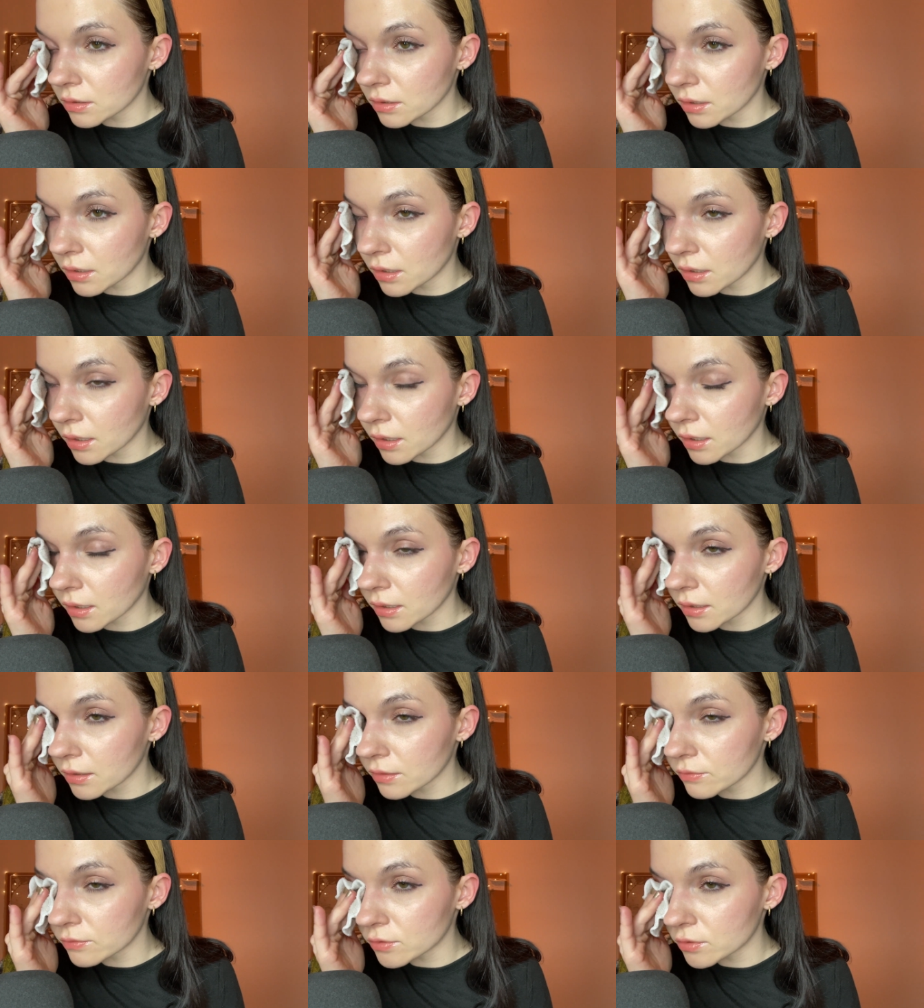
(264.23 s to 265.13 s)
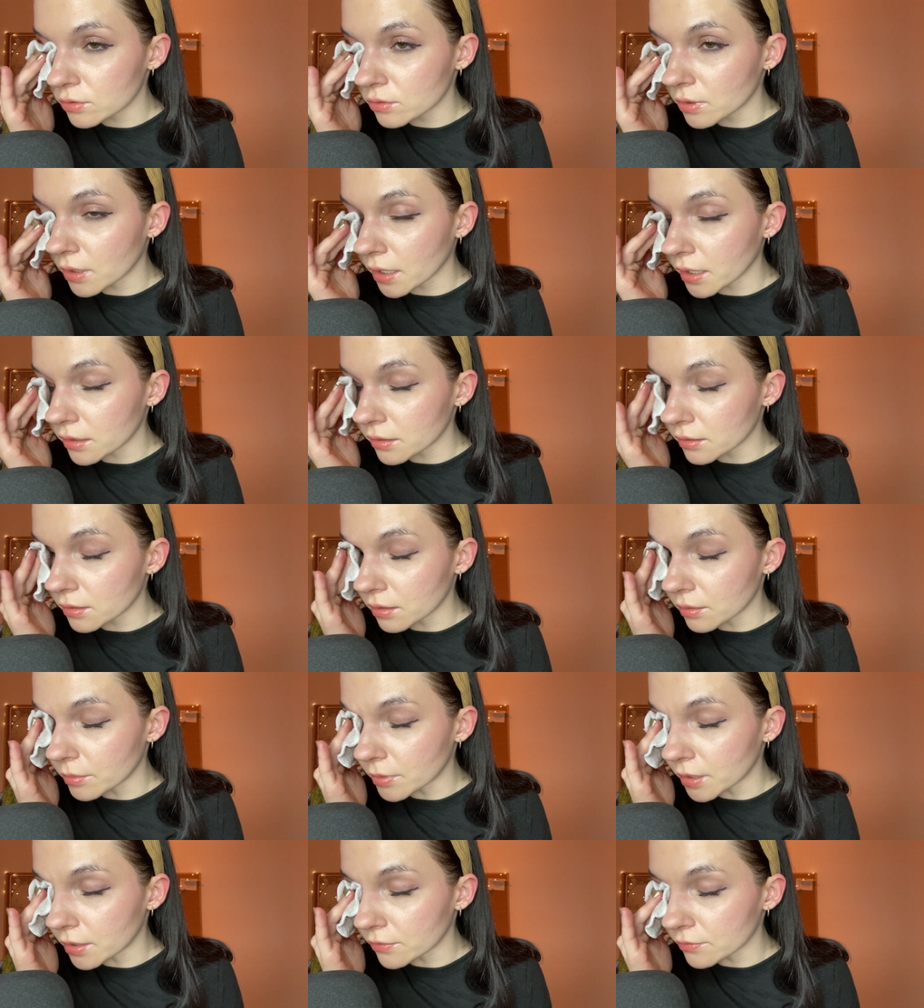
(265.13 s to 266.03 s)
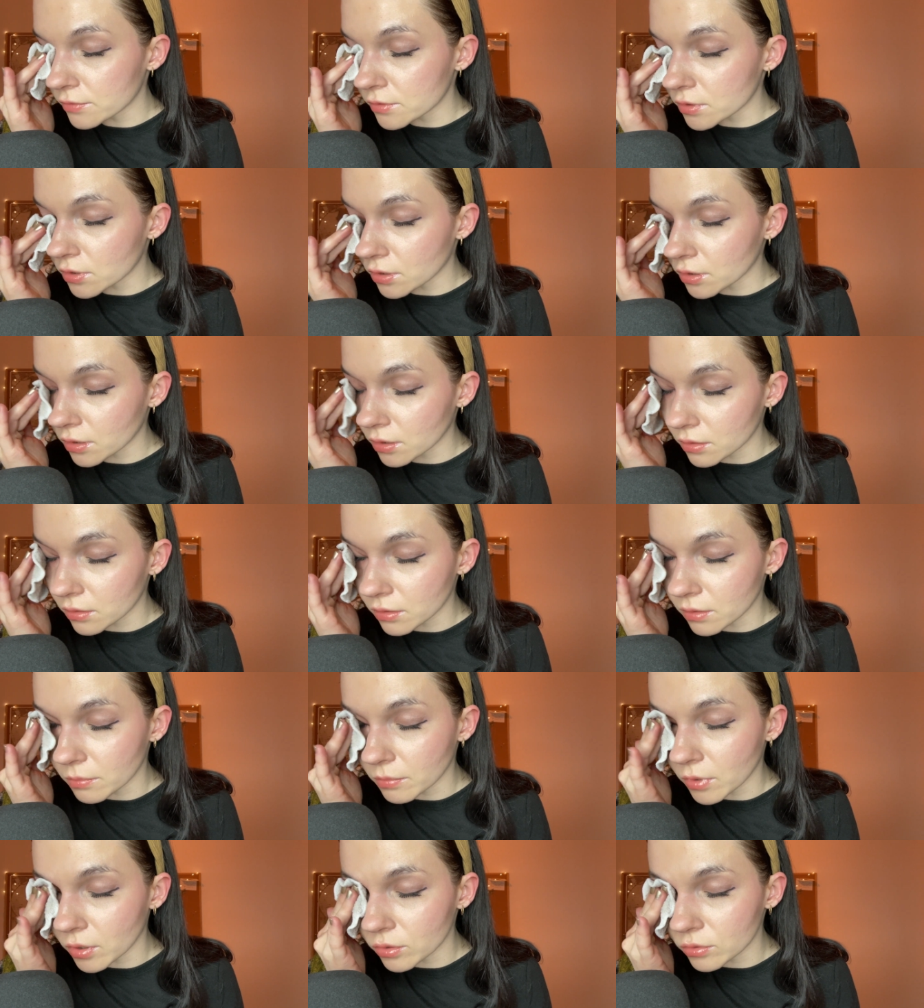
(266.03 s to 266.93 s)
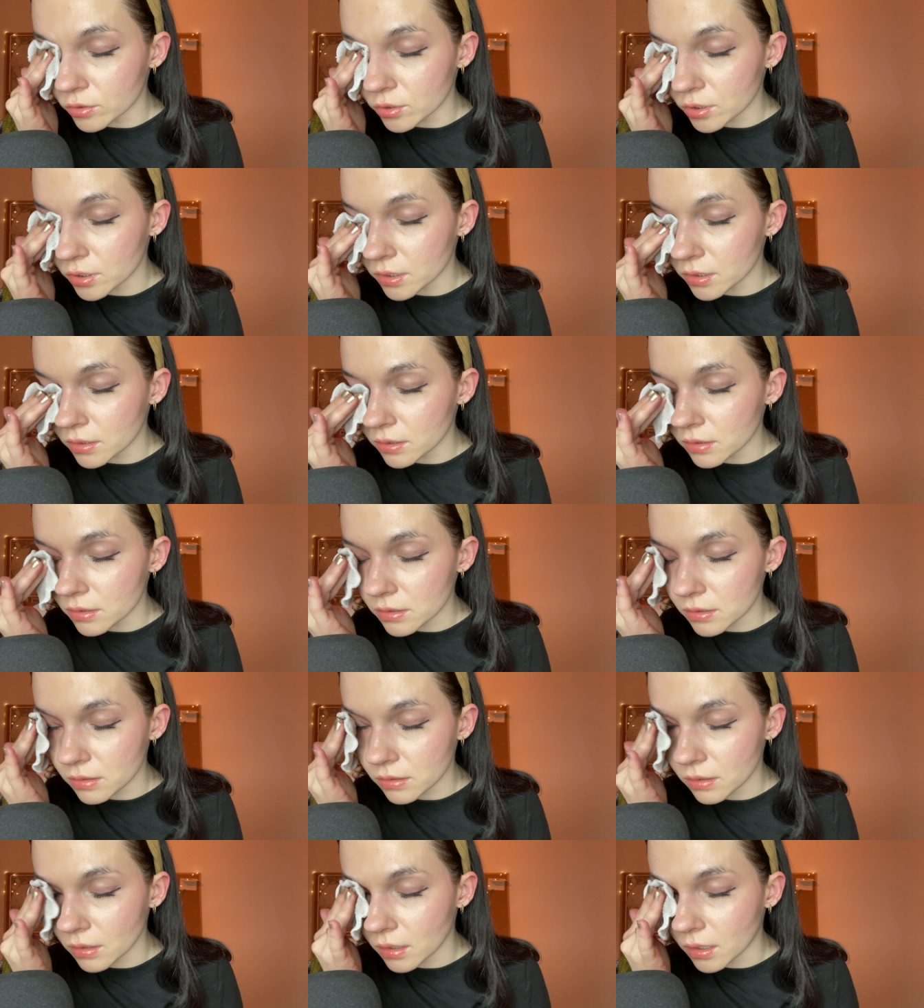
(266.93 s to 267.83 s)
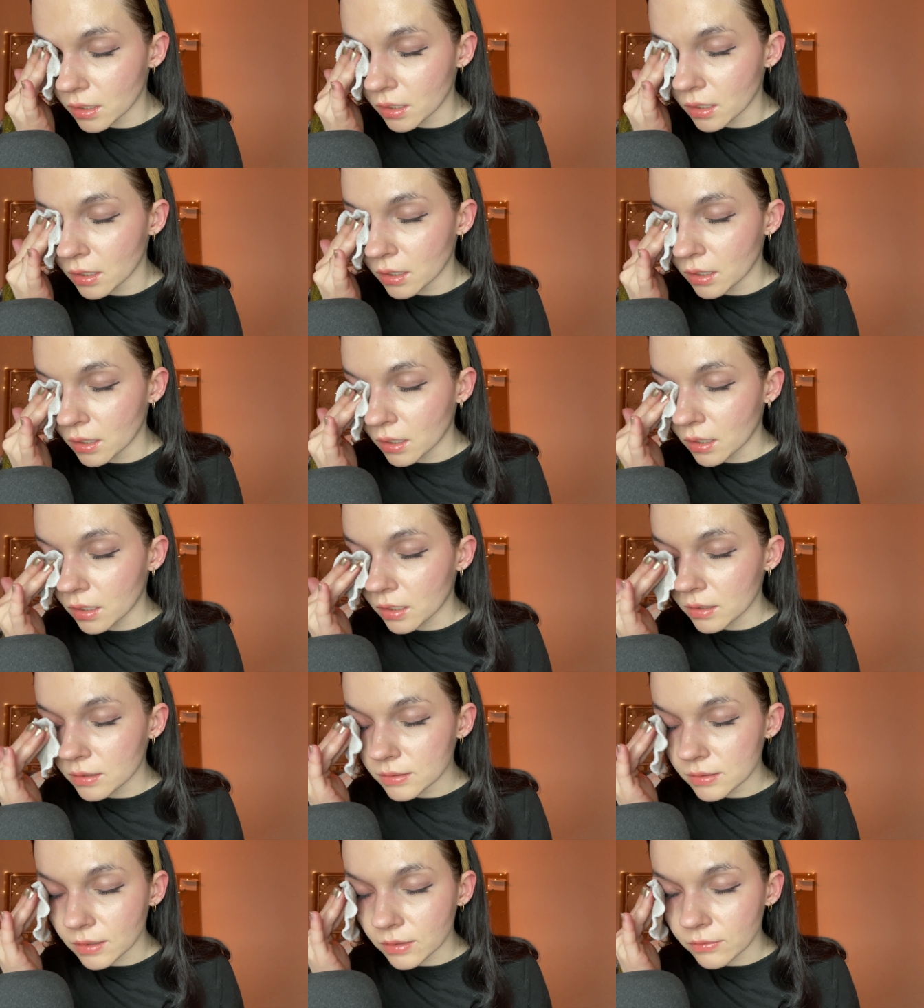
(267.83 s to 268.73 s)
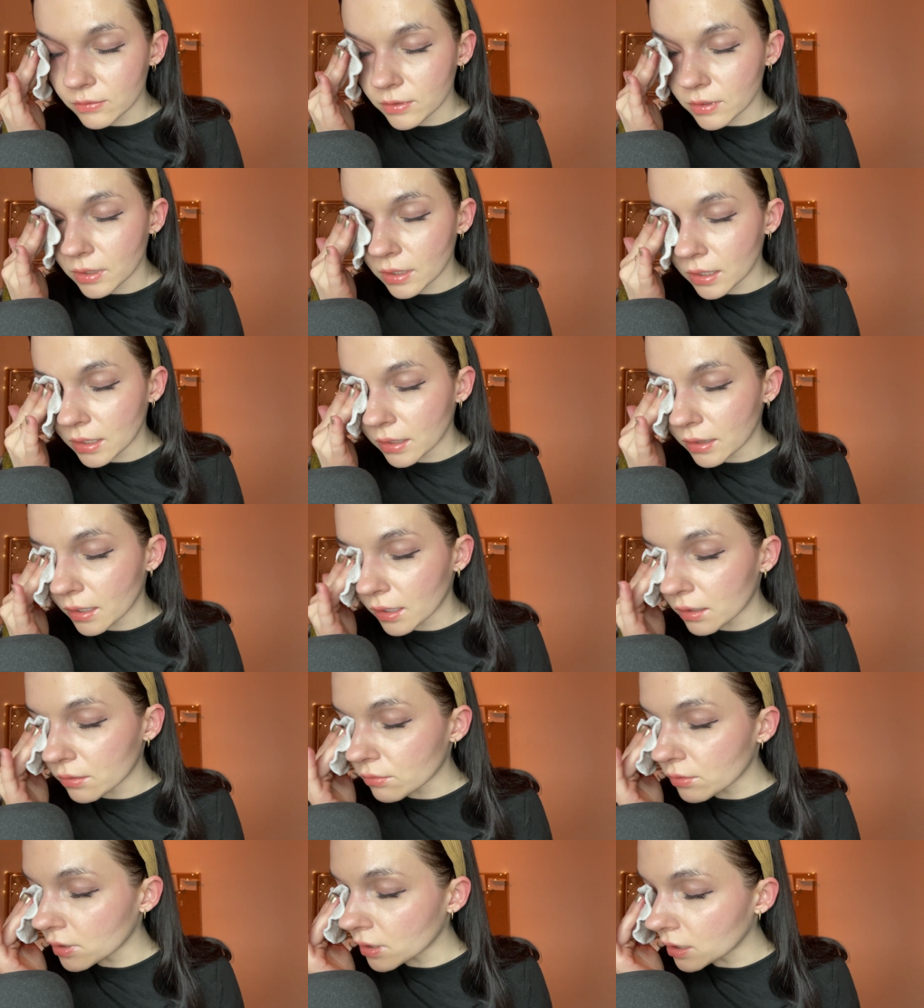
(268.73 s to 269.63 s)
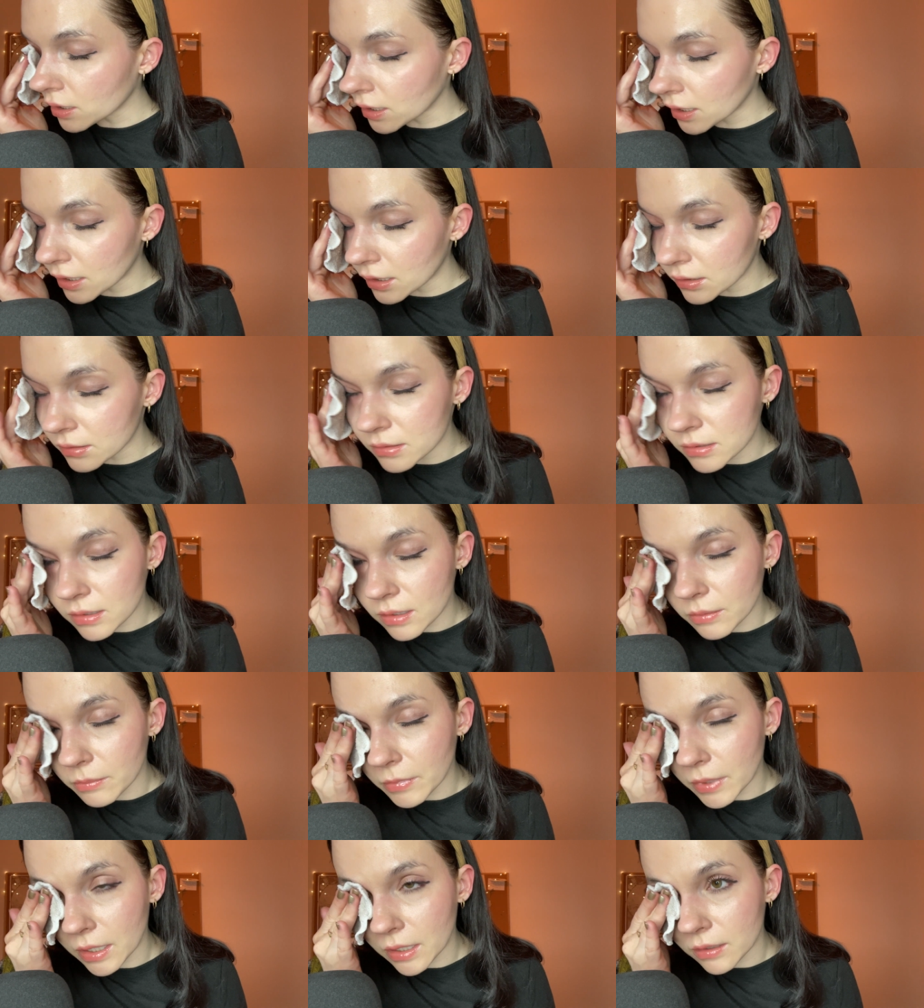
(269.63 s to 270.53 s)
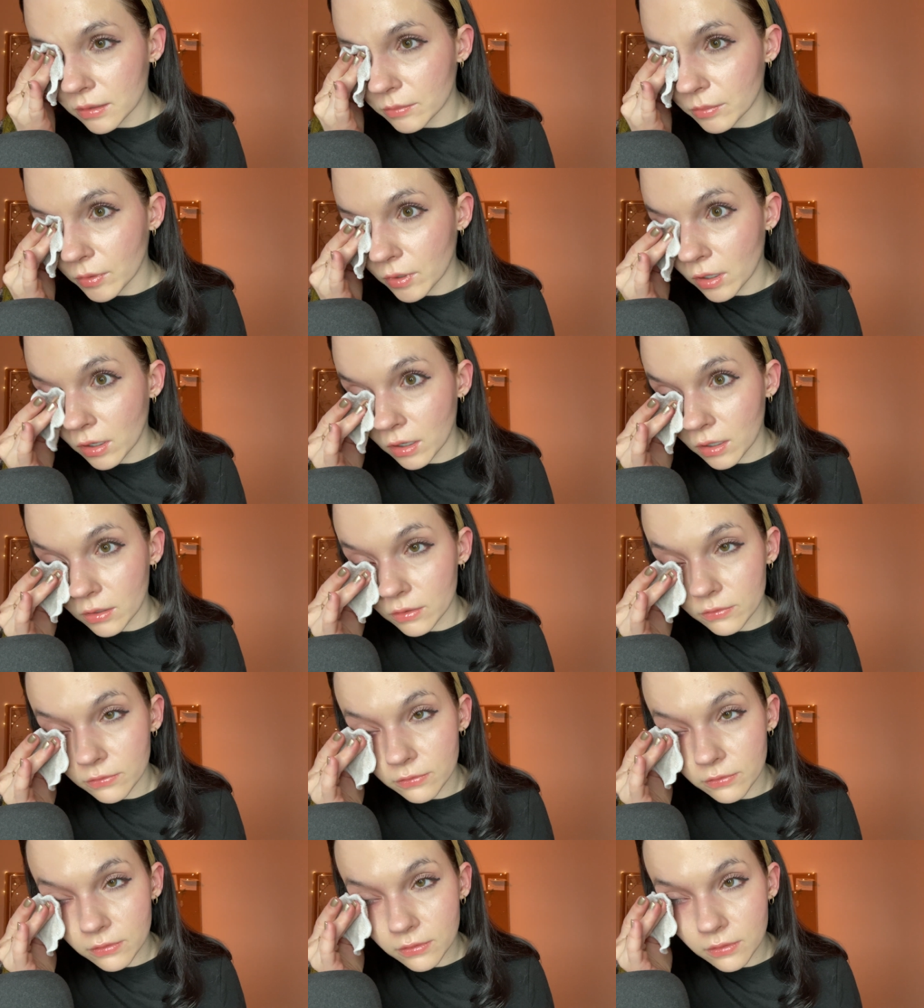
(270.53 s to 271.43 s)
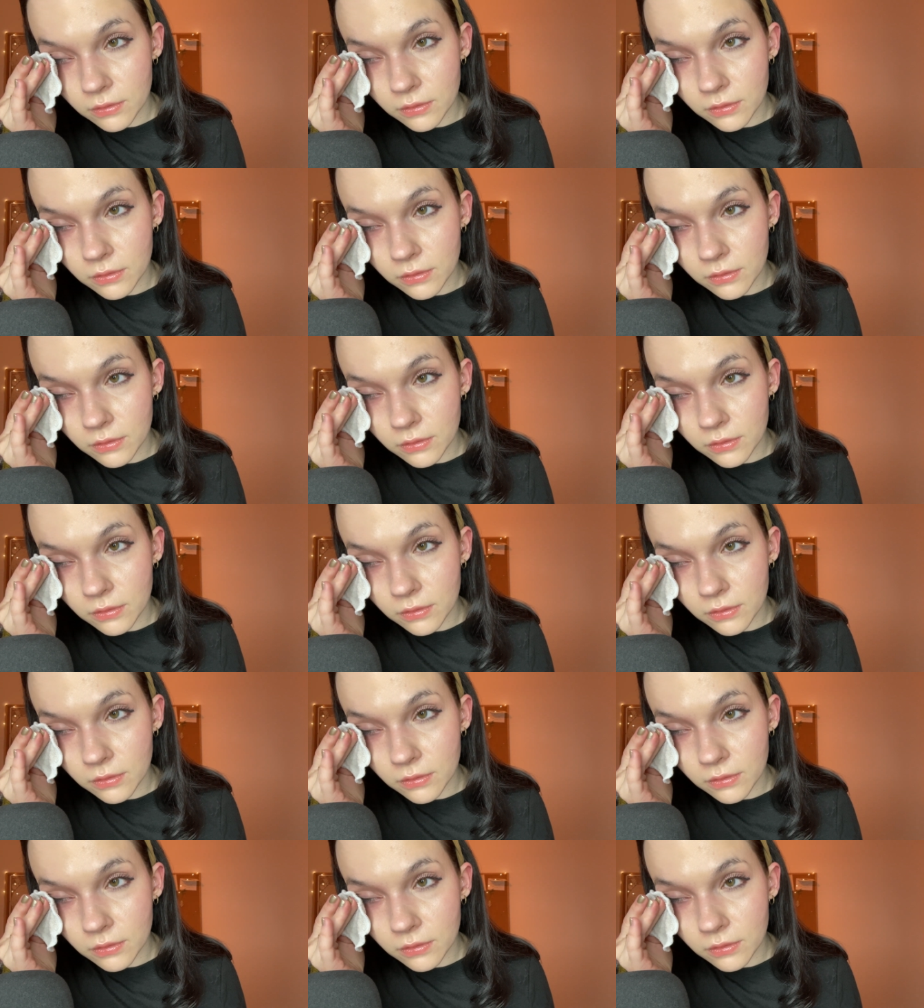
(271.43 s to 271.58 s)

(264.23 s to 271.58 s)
and I kind of do like a little bit of circular motion, because I feel like that really gets the makeup off.